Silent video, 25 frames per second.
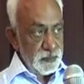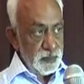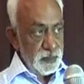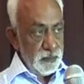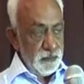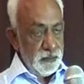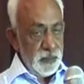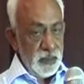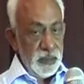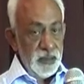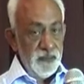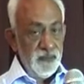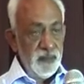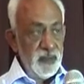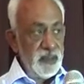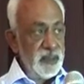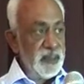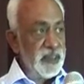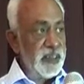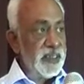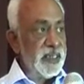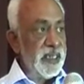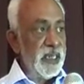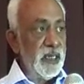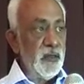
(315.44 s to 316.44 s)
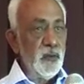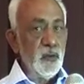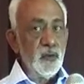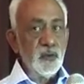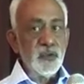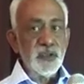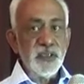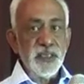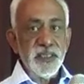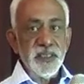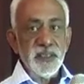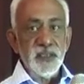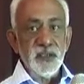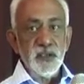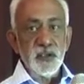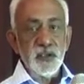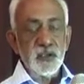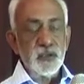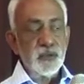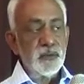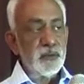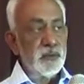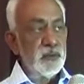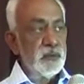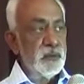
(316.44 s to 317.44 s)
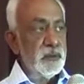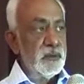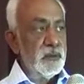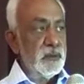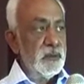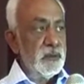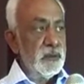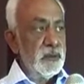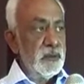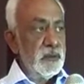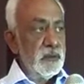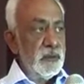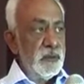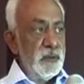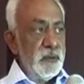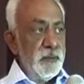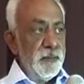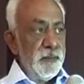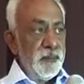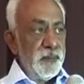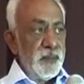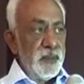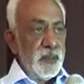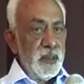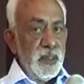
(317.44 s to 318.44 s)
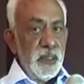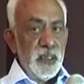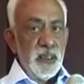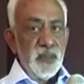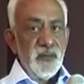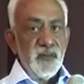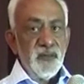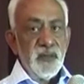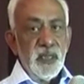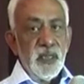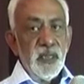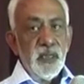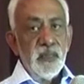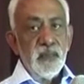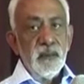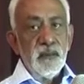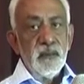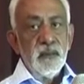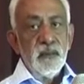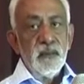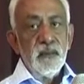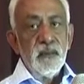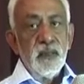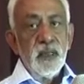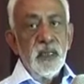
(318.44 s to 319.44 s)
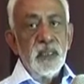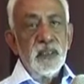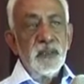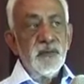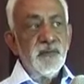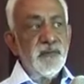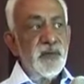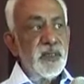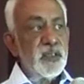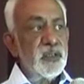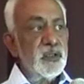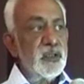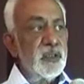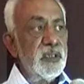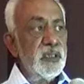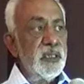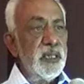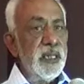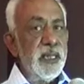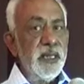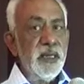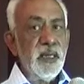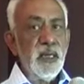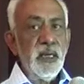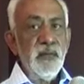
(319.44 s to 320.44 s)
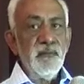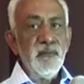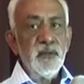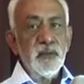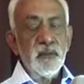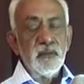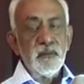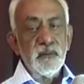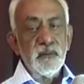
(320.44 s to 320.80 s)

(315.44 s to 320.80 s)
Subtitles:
But if it is a yellow change, it is done at the functional head level.